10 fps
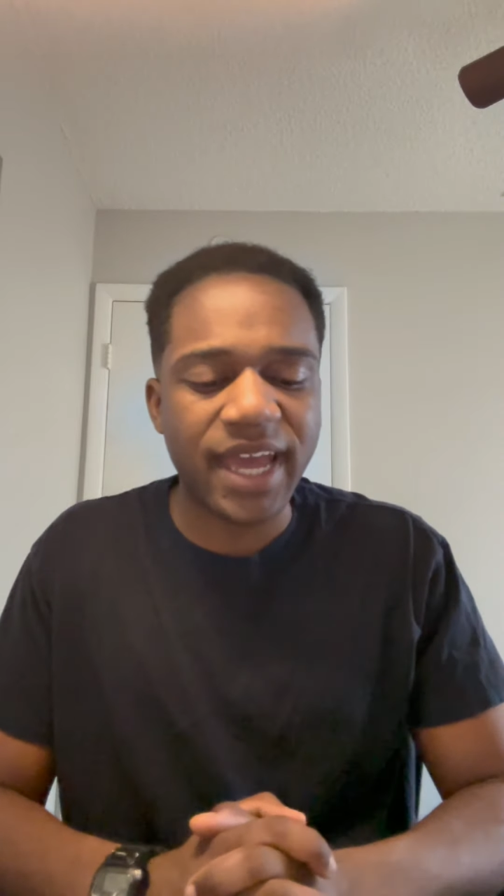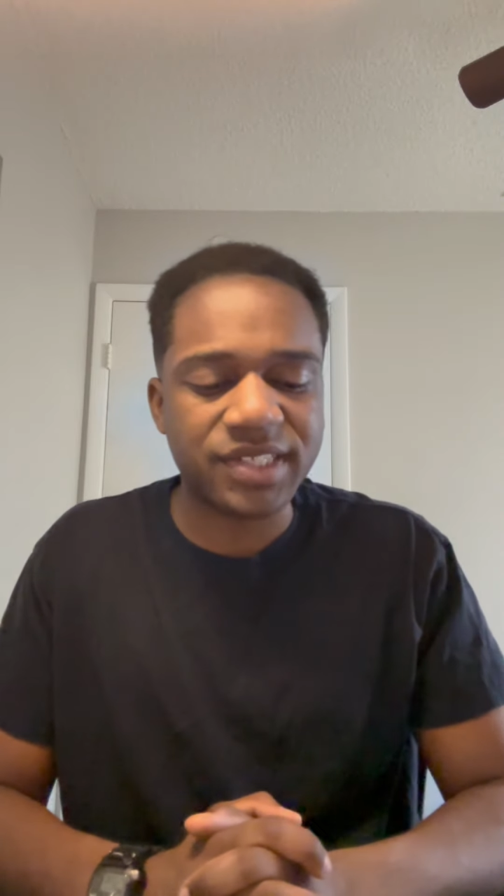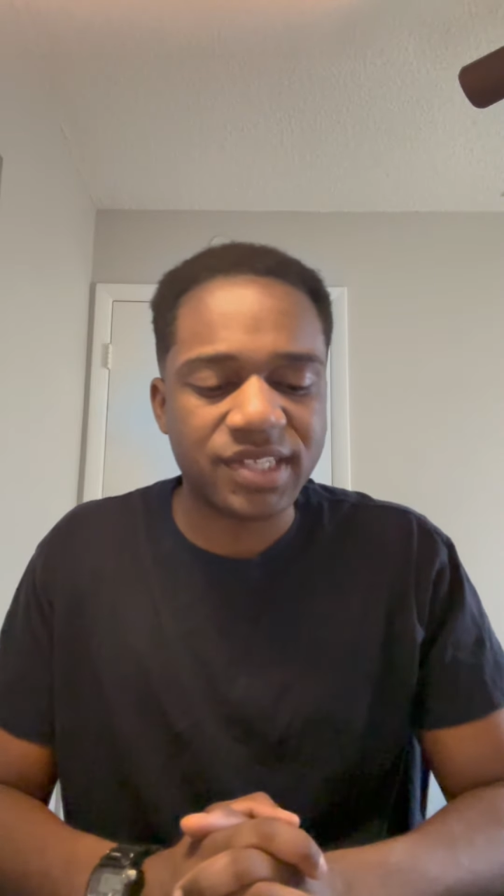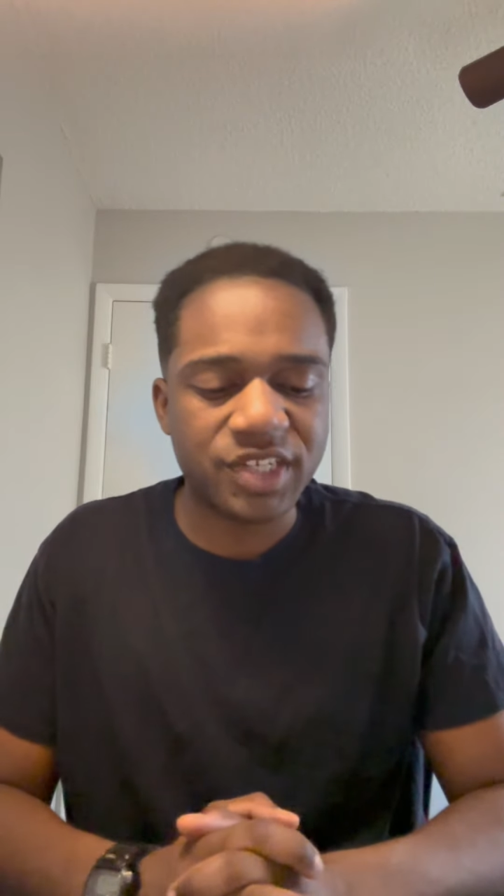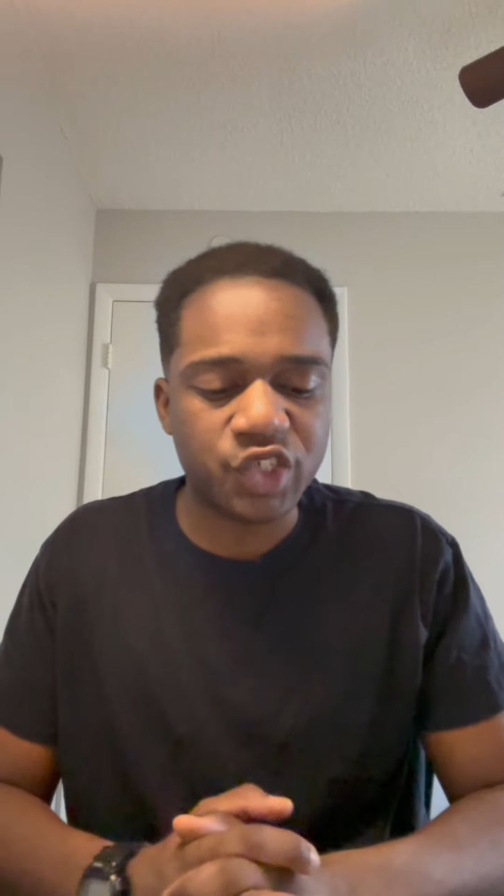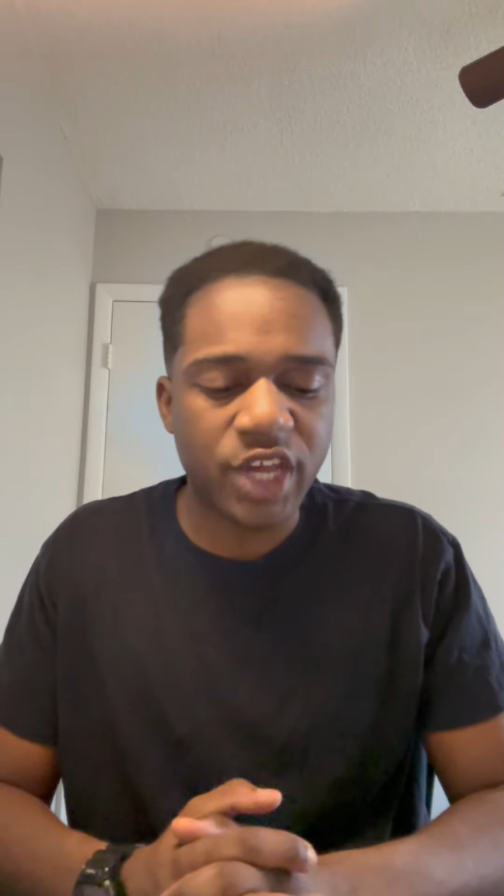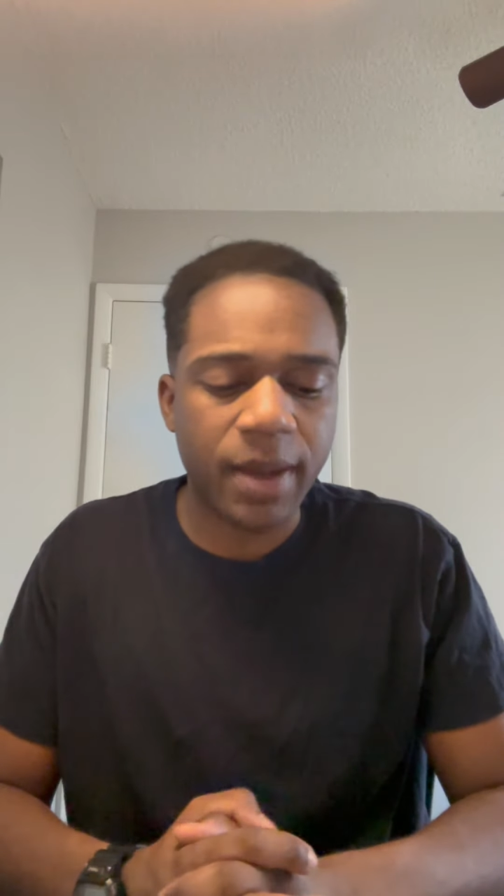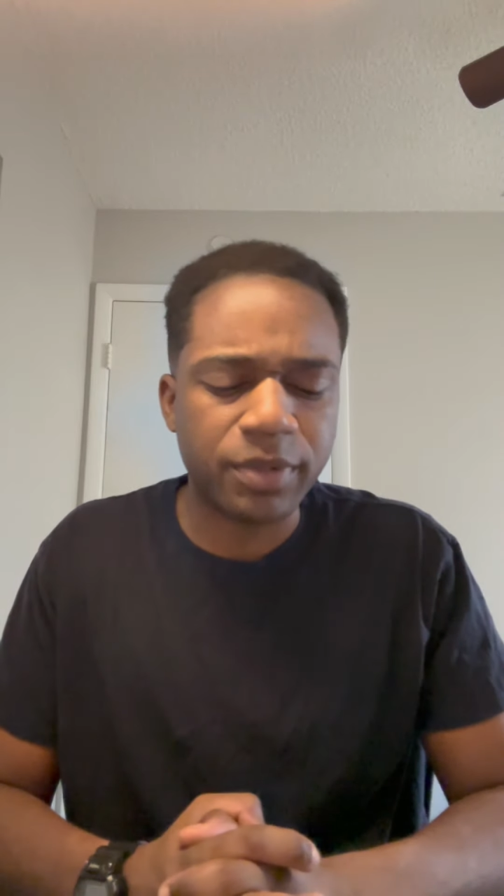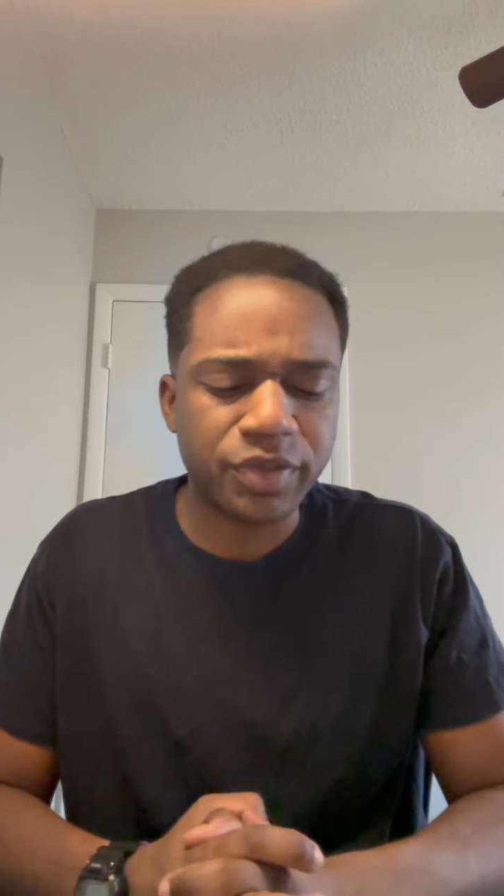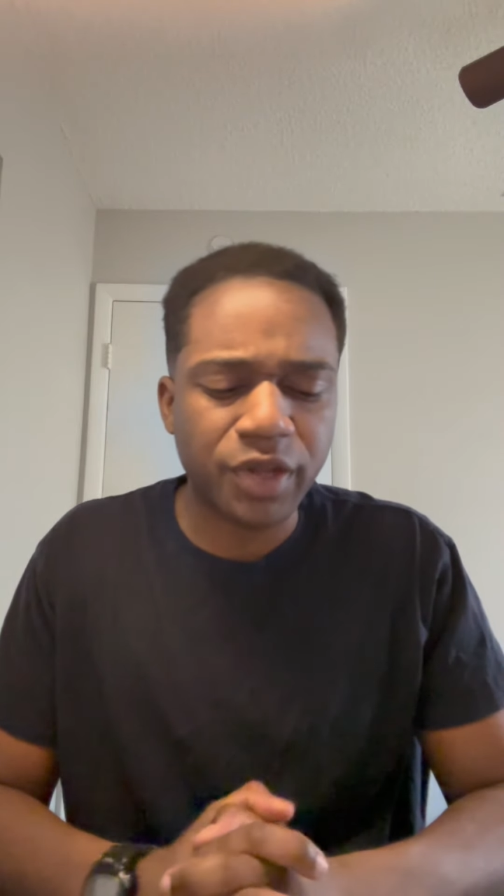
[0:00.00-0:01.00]
Exodus
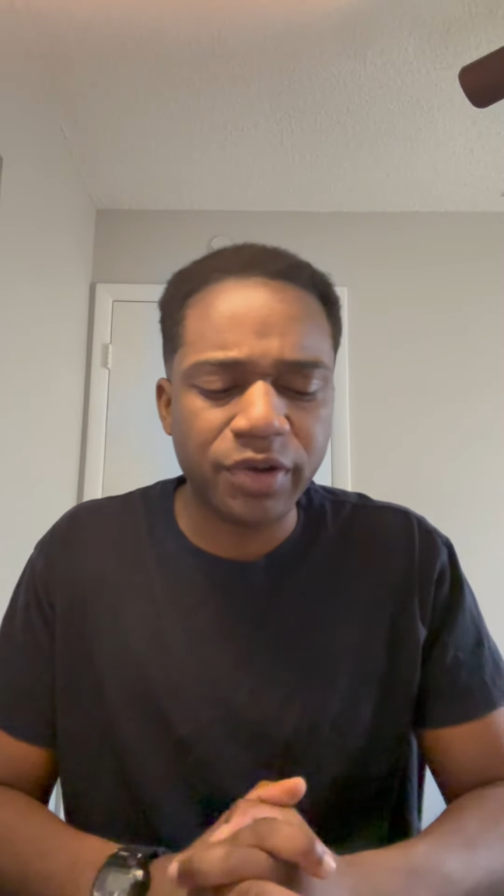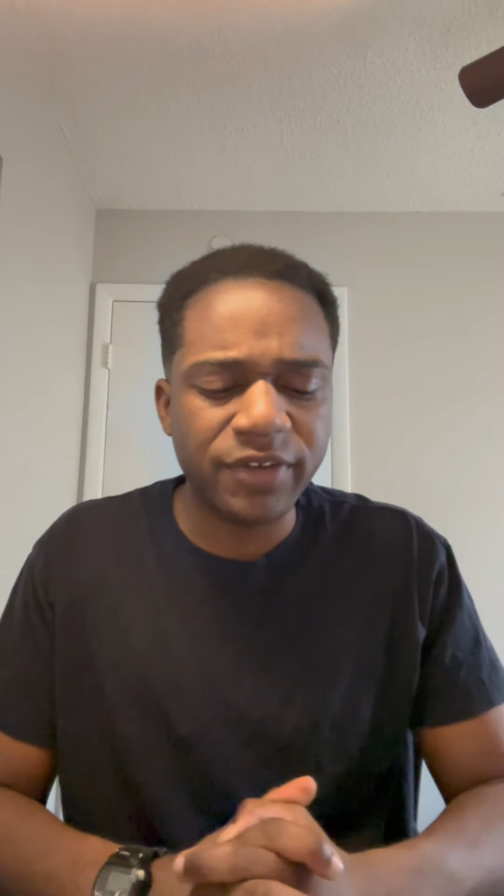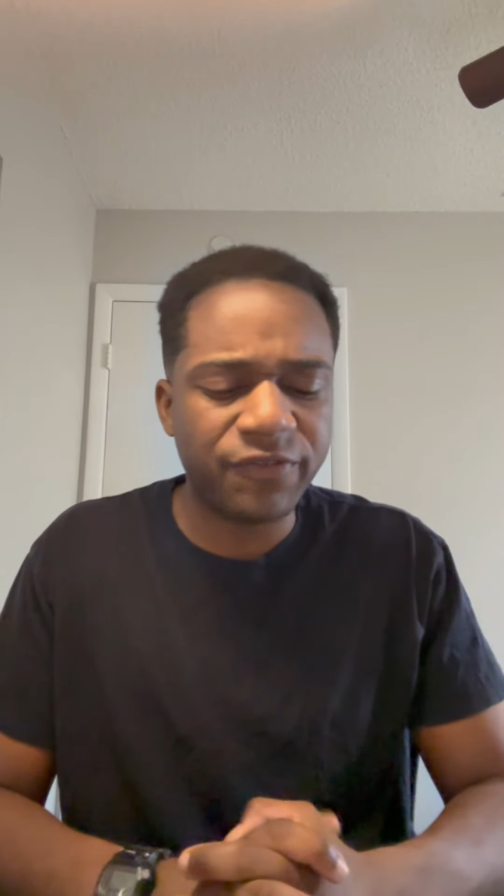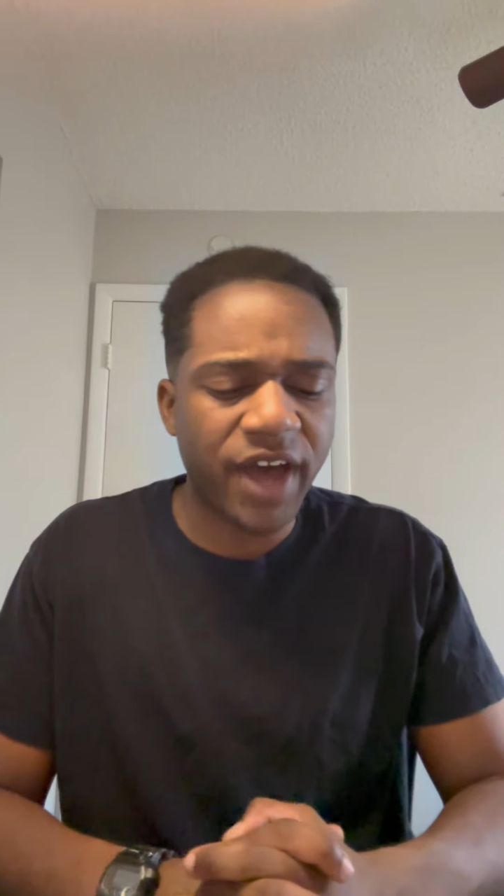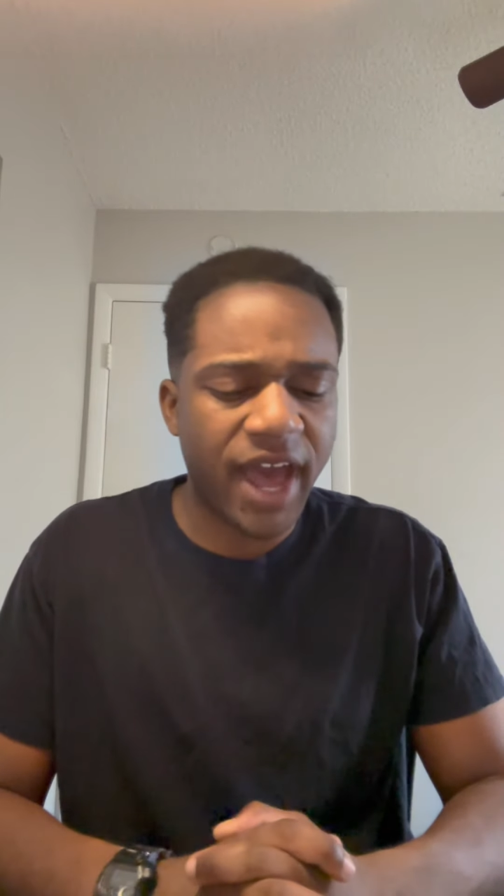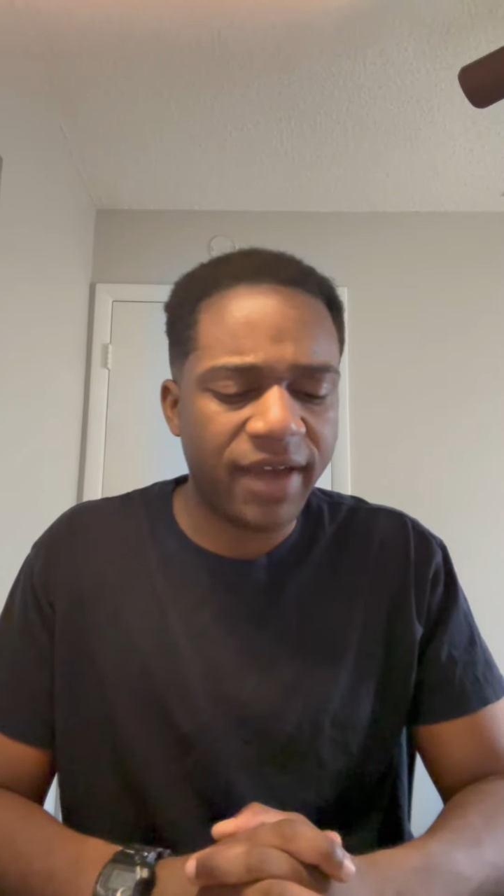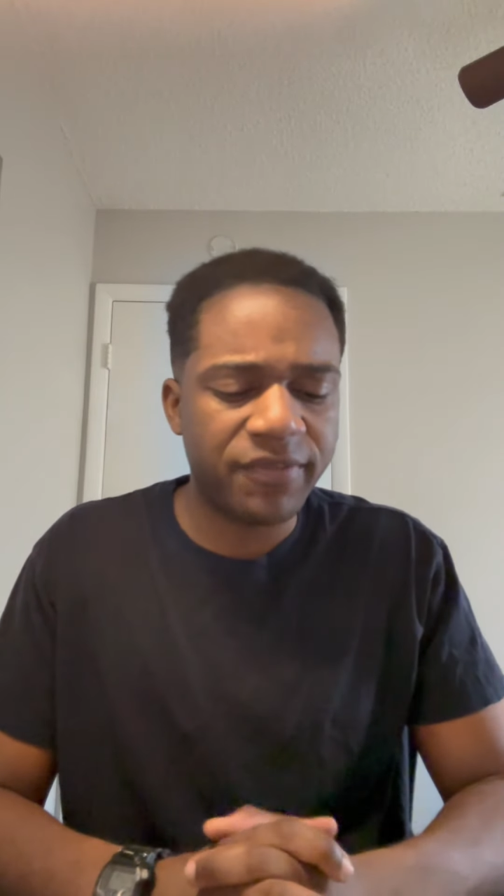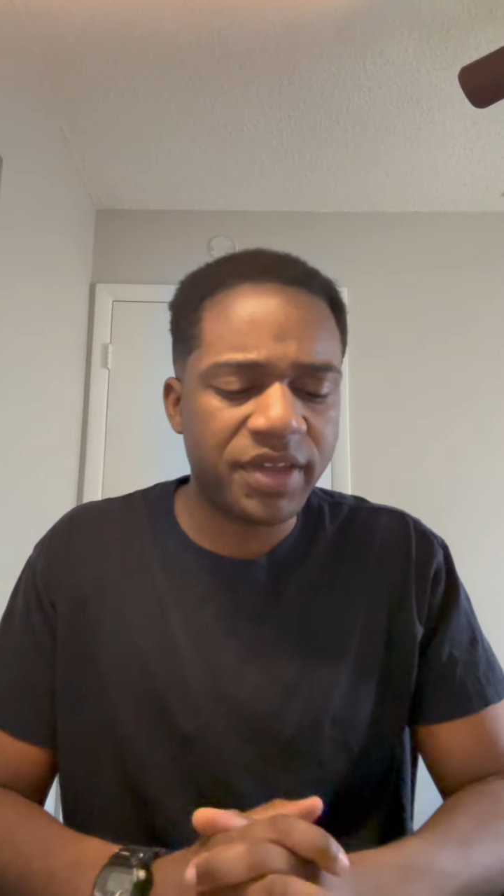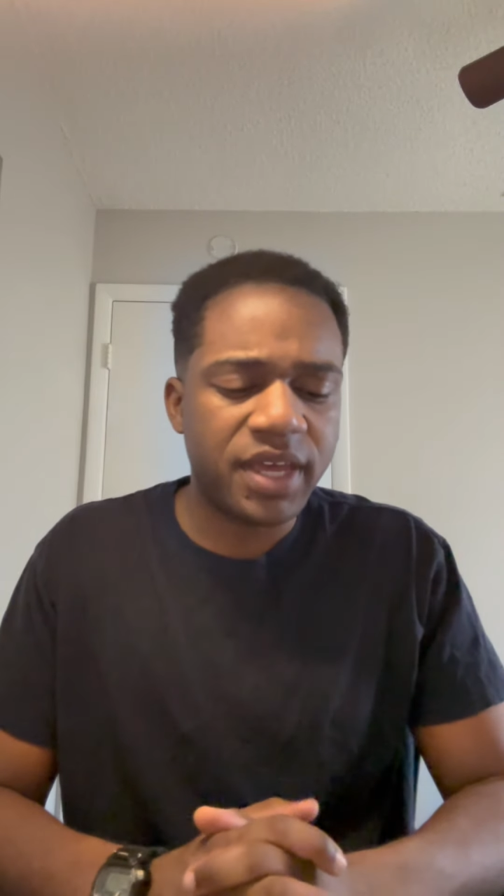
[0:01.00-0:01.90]
chapter 35